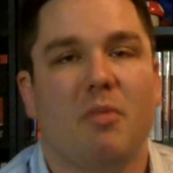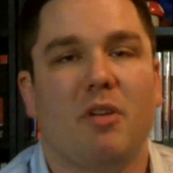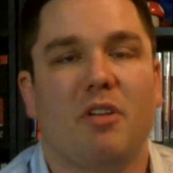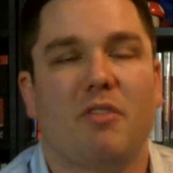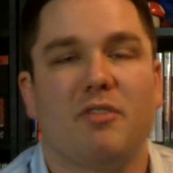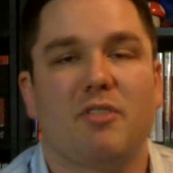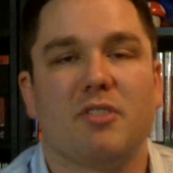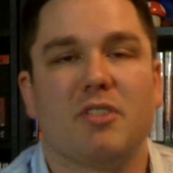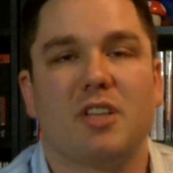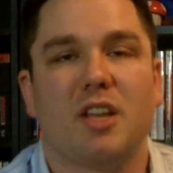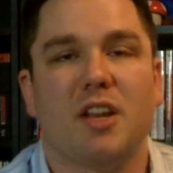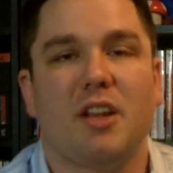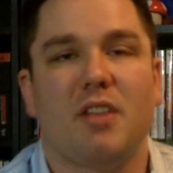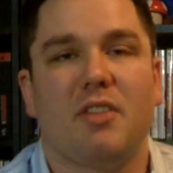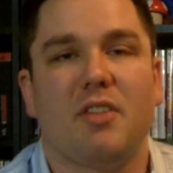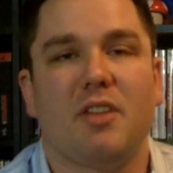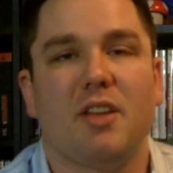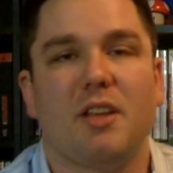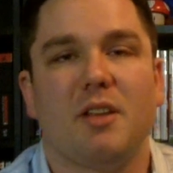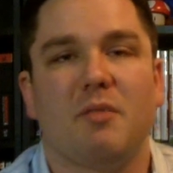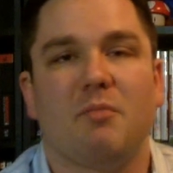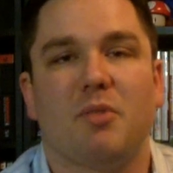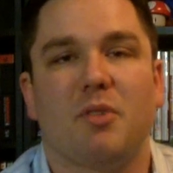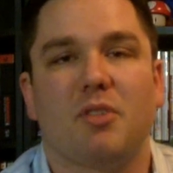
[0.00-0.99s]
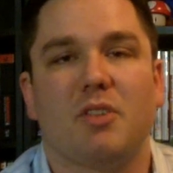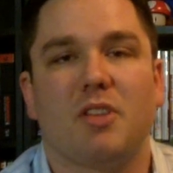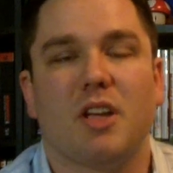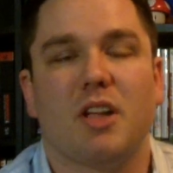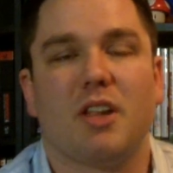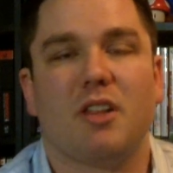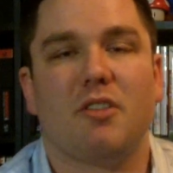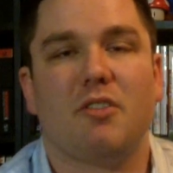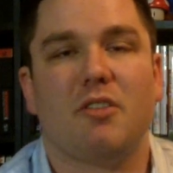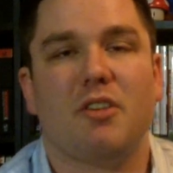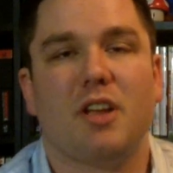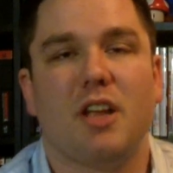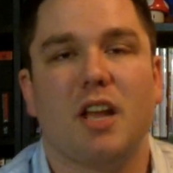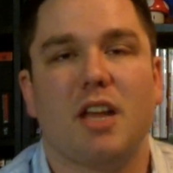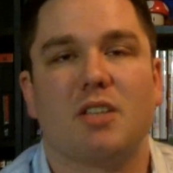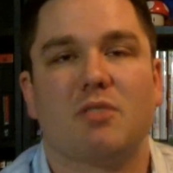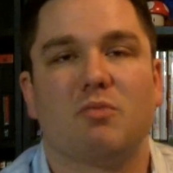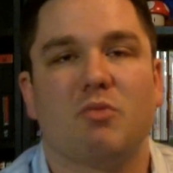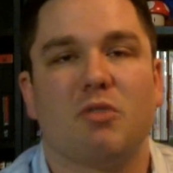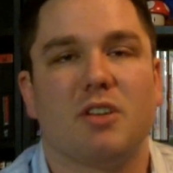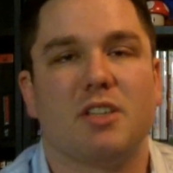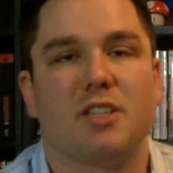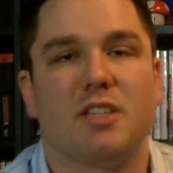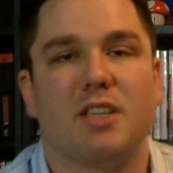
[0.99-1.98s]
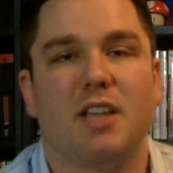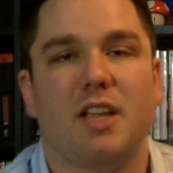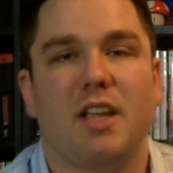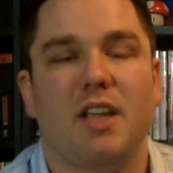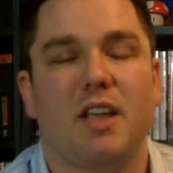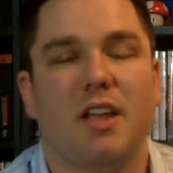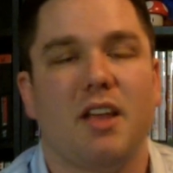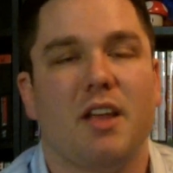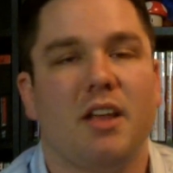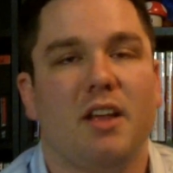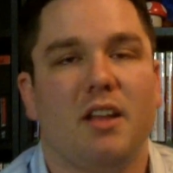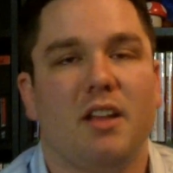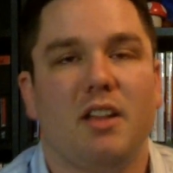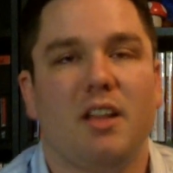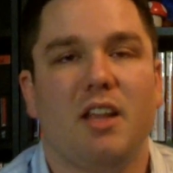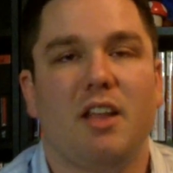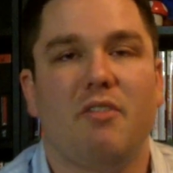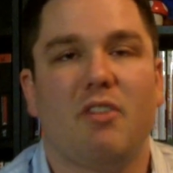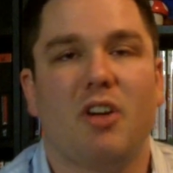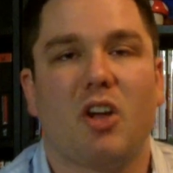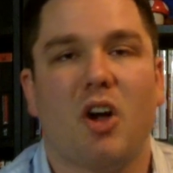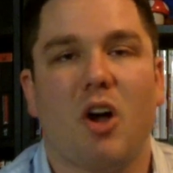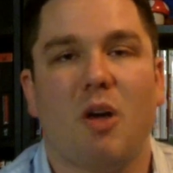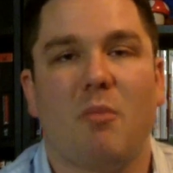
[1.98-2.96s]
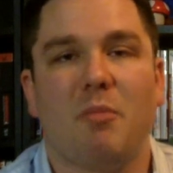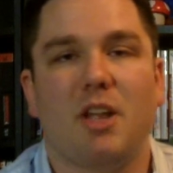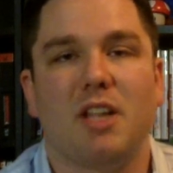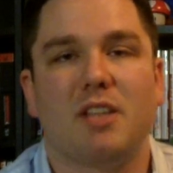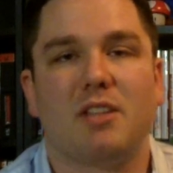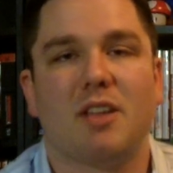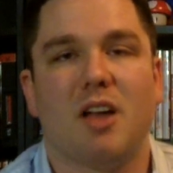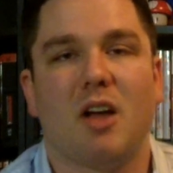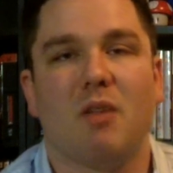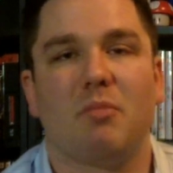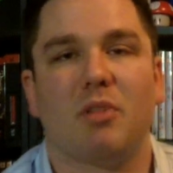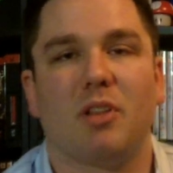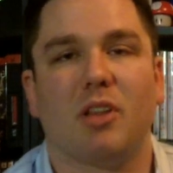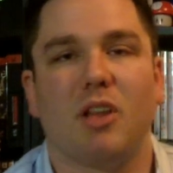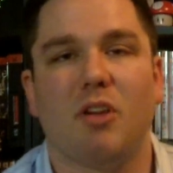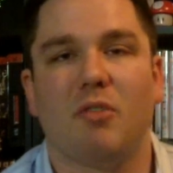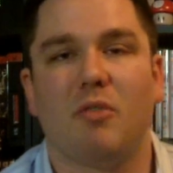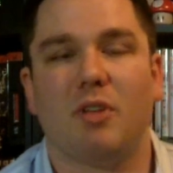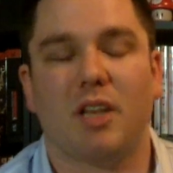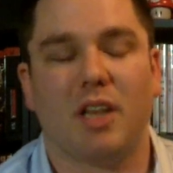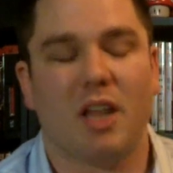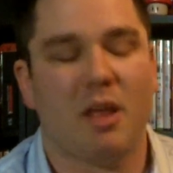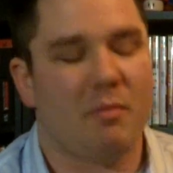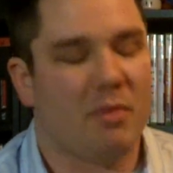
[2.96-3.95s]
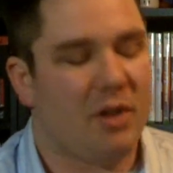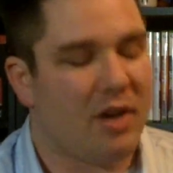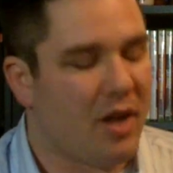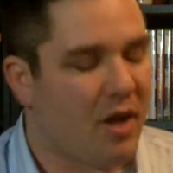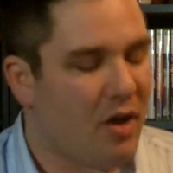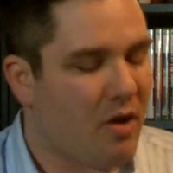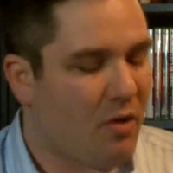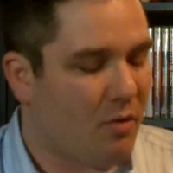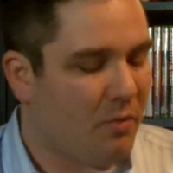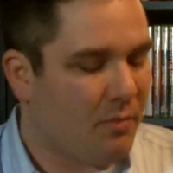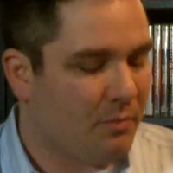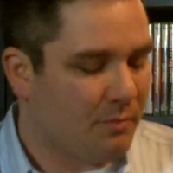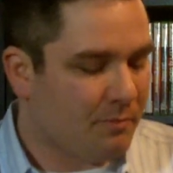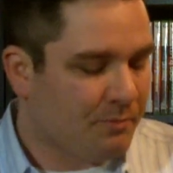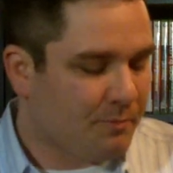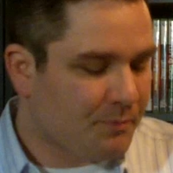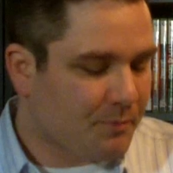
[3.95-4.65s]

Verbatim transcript: But if there's anything in particular you guys want to see, leave a comment down below and let me know.